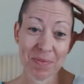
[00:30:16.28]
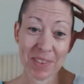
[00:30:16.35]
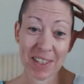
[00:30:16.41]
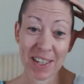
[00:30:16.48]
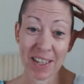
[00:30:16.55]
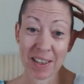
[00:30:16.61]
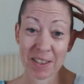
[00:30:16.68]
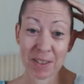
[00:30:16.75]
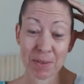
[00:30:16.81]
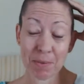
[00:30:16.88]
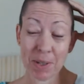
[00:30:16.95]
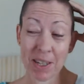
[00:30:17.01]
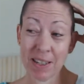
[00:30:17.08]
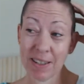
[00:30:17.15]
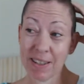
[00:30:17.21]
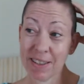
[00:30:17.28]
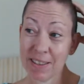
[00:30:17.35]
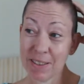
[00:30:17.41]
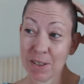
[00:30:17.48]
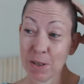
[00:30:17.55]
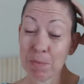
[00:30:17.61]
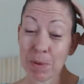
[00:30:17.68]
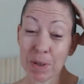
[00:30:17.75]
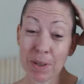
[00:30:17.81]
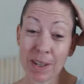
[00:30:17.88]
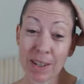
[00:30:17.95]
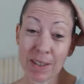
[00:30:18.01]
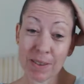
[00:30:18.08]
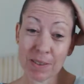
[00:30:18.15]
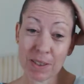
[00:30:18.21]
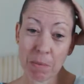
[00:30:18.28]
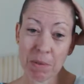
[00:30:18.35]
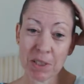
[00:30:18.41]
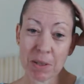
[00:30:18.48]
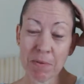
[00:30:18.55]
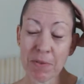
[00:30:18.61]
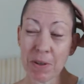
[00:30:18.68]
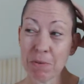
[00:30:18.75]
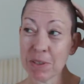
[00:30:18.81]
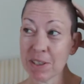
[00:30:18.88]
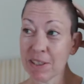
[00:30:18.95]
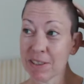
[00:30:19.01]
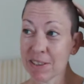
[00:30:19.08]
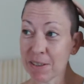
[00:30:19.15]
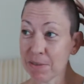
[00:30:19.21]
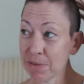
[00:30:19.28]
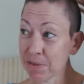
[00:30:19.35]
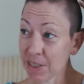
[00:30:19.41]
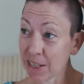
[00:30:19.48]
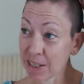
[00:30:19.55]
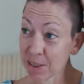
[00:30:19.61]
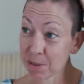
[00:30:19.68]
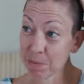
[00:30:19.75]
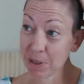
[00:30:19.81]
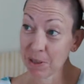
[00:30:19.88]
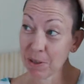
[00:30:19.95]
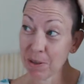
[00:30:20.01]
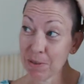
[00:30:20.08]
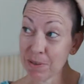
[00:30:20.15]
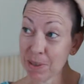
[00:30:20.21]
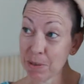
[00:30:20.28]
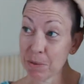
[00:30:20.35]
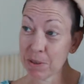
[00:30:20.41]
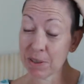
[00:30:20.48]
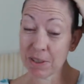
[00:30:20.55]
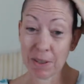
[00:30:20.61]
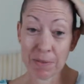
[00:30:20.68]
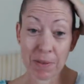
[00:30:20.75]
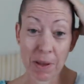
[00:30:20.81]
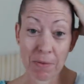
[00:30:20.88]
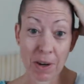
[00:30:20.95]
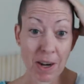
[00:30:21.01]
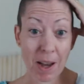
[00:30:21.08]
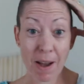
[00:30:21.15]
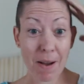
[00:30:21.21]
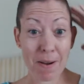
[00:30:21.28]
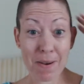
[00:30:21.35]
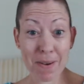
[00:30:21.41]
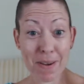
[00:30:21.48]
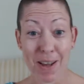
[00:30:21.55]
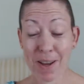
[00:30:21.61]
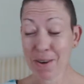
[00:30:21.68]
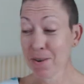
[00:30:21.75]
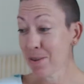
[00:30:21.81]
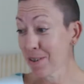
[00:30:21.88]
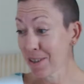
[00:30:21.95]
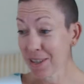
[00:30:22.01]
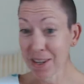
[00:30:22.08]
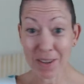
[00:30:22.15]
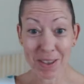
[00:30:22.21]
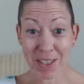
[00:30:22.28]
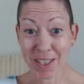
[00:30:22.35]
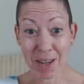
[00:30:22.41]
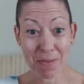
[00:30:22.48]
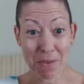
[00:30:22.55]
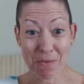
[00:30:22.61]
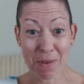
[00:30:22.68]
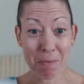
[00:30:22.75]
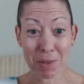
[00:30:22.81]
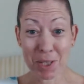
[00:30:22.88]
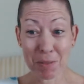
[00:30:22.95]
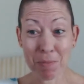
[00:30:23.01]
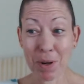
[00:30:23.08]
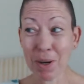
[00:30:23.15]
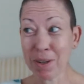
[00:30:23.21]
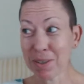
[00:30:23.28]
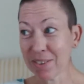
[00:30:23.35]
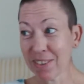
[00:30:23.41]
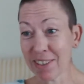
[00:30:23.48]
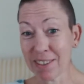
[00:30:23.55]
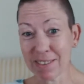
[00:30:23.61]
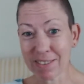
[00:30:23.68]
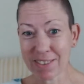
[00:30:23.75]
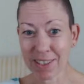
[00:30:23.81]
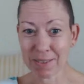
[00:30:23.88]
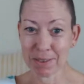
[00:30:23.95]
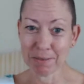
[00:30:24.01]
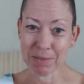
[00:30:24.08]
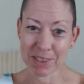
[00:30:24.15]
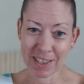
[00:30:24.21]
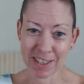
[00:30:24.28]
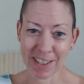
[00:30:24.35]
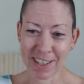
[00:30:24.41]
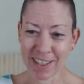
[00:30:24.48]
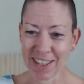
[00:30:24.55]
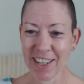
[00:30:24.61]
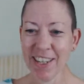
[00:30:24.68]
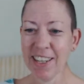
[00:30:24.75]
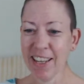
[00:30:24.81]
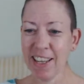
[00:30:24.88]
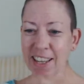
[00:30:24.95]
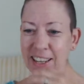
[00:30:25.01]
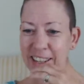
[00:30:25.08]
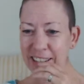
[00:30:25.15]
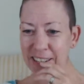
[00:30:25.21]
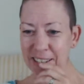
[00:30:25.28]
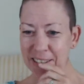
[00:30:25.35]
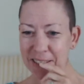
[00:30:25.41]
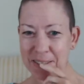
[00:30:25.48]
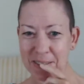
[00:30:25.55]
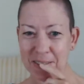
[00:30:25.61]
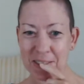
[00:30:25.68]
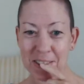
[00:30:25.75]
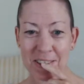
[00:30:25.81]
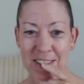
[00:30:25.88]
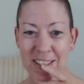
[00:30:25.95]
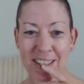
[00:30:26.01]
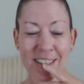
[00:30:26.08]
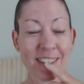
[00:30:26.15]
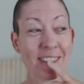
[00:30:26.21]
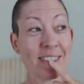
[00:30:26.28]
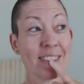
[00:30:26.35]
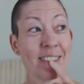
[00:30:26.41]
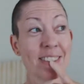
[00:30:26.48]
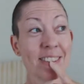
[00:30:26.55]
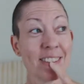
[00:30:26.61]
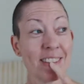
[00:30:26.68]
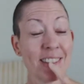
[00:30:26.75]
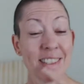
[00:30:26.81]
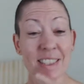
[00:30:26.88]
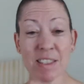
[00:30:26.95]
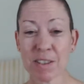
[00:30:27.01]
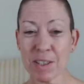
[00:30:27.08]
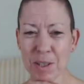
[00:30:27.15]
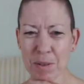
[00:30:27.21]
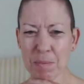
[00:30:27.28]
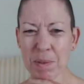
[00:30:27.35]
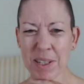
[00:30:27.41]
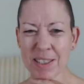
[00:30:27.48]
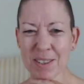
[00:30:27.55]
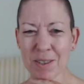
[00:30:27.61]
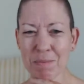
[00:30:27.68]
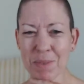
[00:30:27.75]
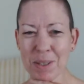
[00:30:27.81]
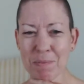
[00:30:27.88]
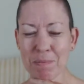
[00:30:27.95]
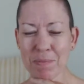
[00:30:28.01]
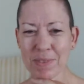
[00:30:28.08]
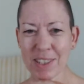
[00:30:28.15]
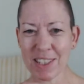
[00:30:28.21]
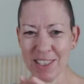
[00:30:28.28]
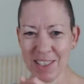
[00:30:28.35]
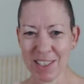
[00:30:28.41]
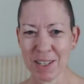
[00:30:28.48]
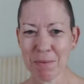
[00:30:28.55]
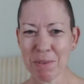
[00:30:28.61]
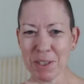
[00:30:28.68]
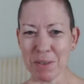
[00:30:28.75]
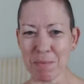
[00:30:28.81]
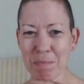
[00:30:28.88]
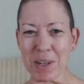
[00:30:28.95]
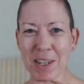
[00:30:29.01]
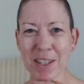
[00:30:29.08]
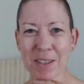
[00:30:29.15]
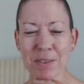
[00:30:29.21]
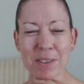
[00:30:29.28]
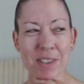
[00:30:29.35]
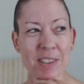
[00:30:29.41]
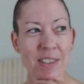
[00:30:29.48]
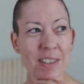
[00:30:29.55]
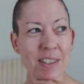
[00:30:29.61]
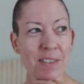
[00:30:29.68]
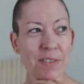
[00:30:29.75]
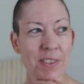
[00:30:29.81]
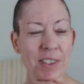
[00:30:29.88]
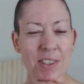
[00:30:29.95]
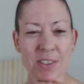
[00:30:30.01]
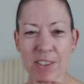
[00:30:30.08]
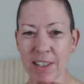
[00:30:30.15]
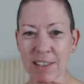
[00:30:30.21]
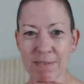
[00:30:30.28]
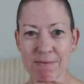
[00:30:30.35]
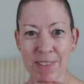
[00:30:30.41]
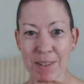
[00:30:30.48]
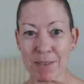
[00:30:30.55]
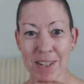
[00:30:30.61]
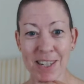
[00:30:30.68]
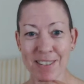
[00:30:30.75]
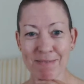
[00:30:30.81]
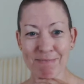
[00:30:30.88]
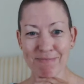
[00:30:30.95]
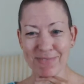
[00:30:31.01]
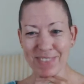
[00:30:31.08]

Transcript: Yeah, this week, two bootloads. I mean, some of it was our stuff from the house, but a lot of it was stuff that I've gone, oh, I got this out of a rummage pot, and oh, that was a mistake. And she's like, I said, can you please stop me? Could you tell me to stop buying all this stuff? And she's like, no way,